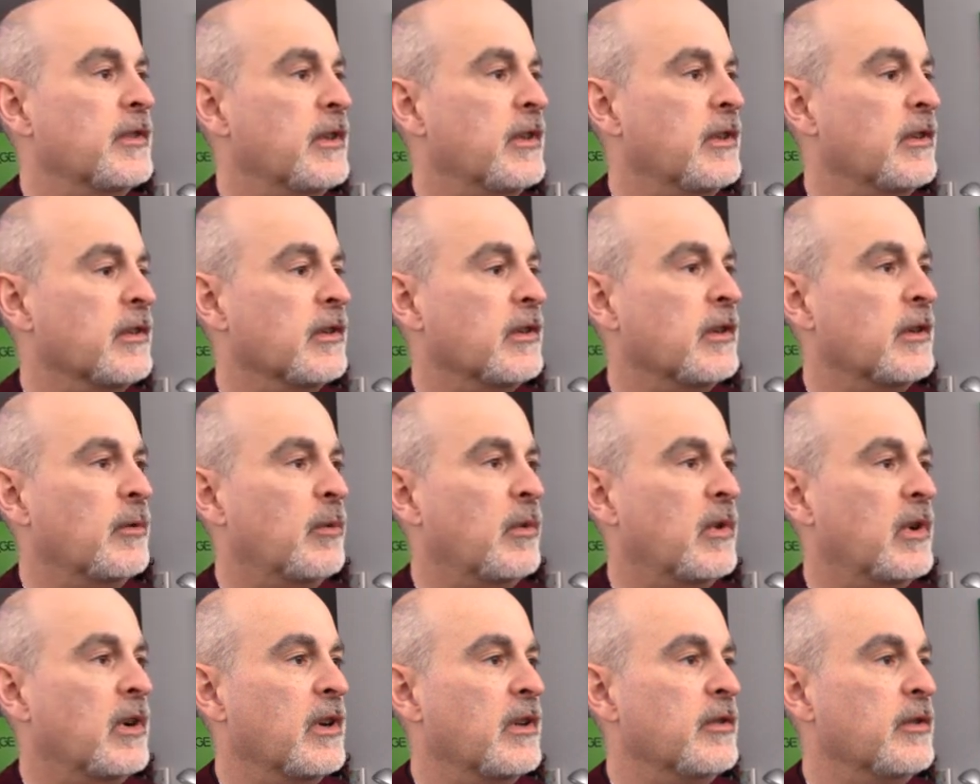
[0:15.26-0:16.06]
thing you're going to
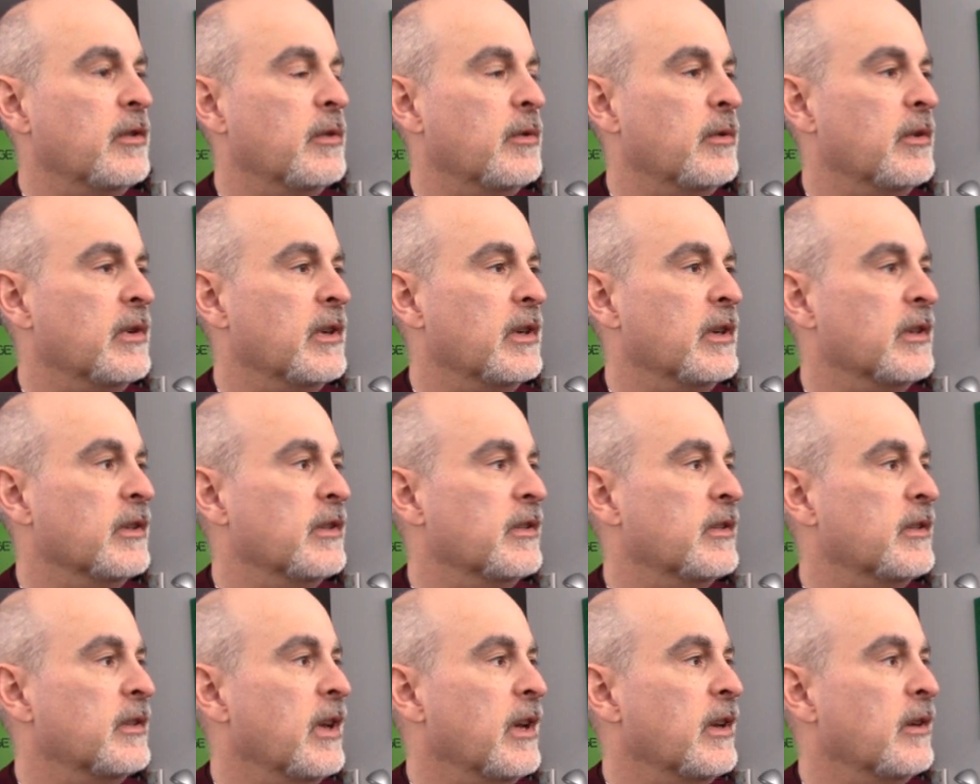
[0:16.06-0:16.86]
want to do
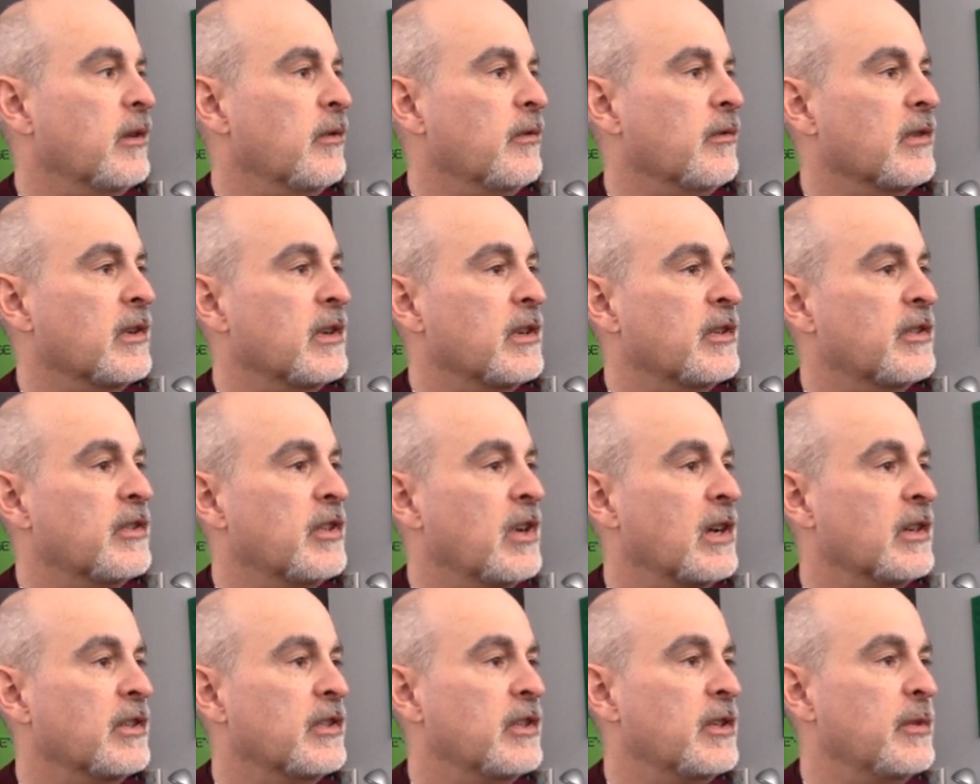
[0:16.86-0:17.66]
is head over to
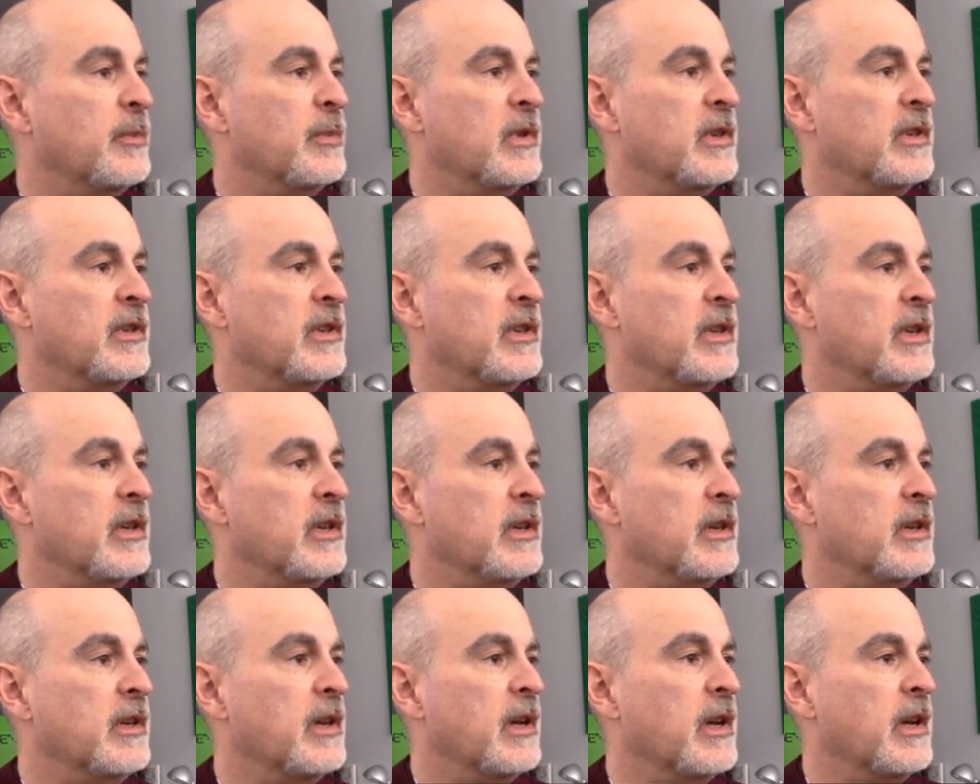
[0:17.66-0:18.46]

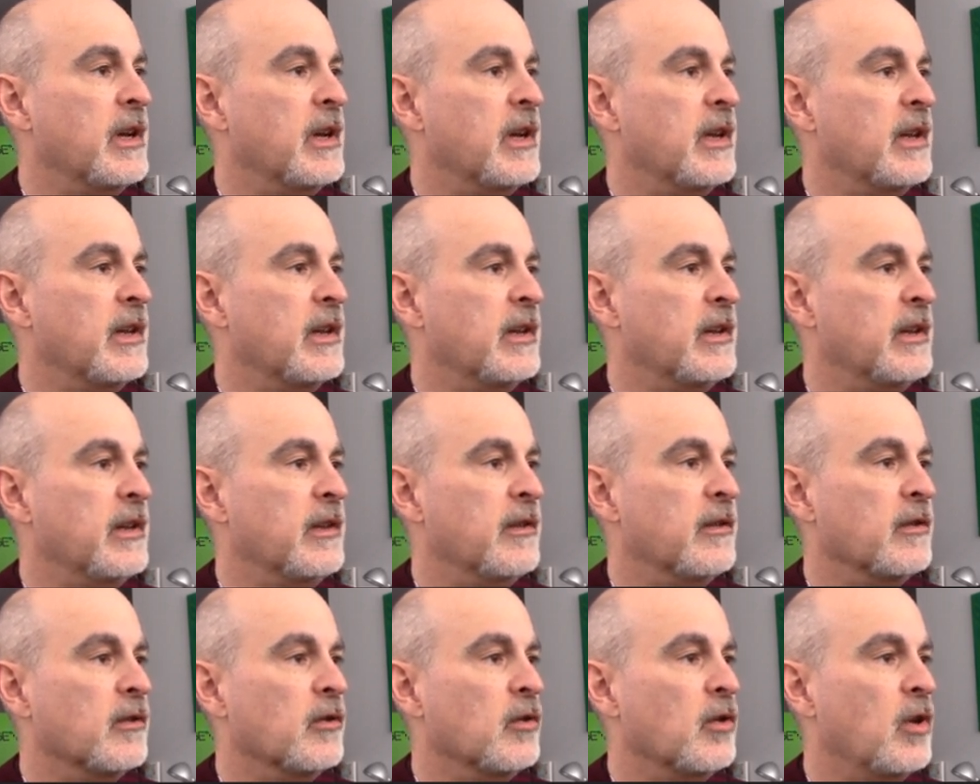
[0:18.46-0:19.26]
ChatGPT and
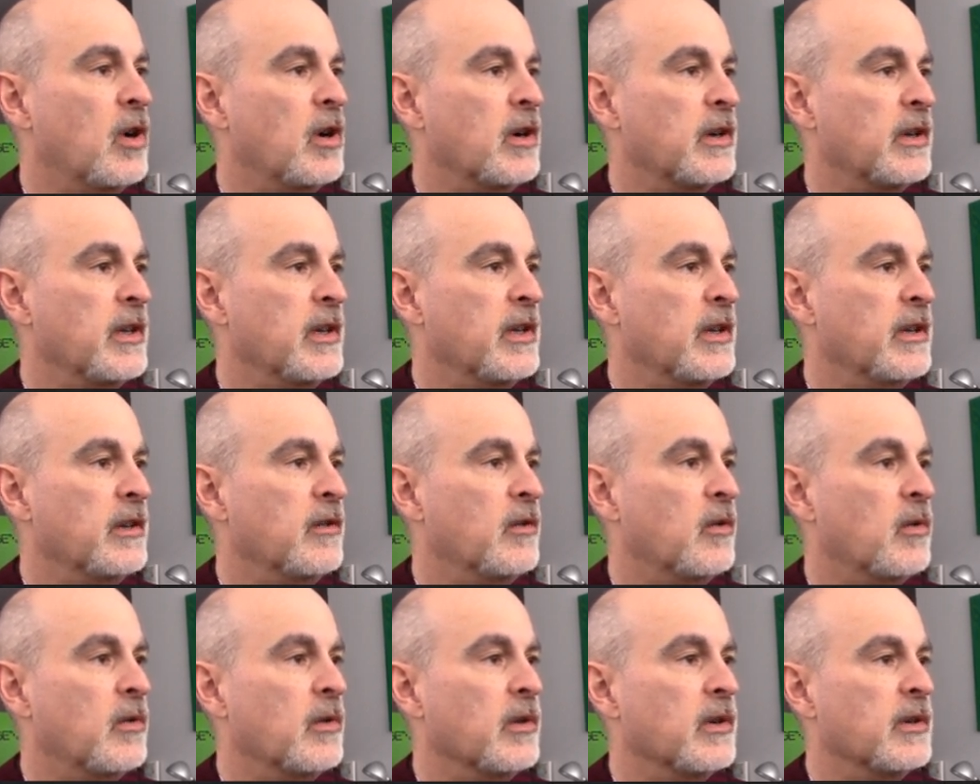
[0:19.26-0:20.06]
either log in
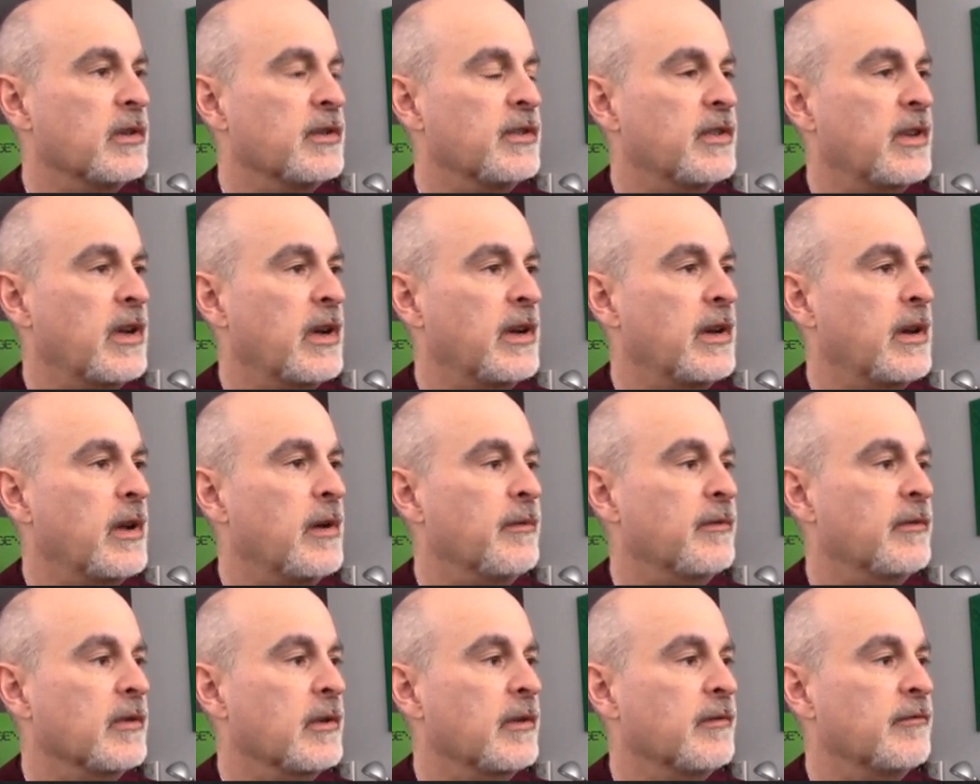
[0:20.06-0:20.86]
or sign up
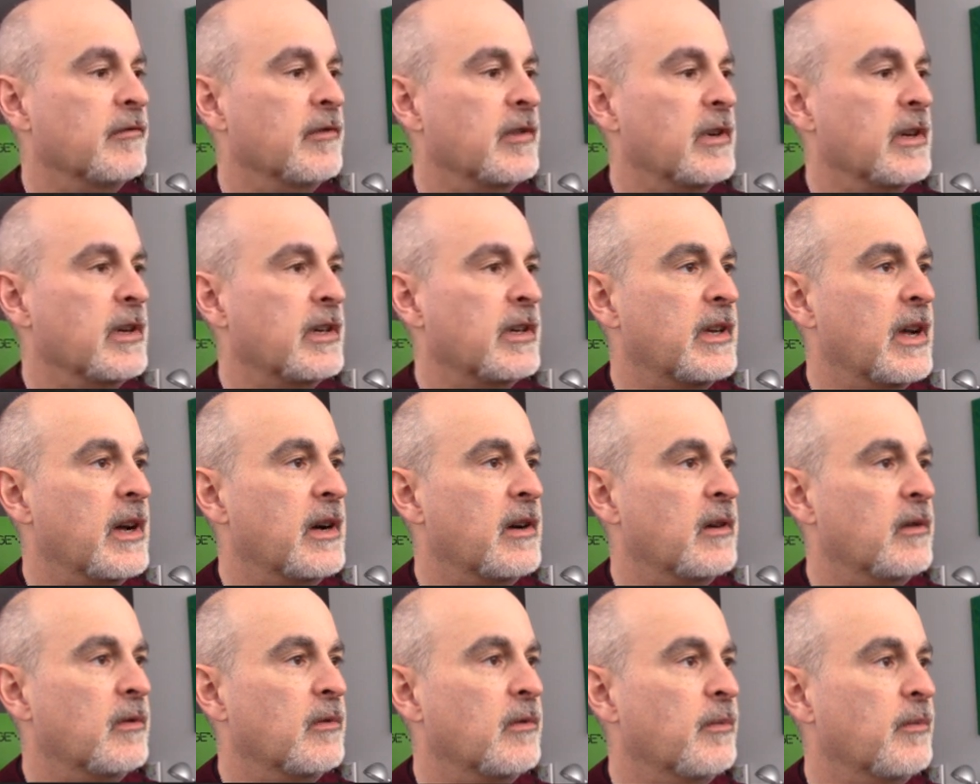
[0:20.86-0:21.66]
for a free account.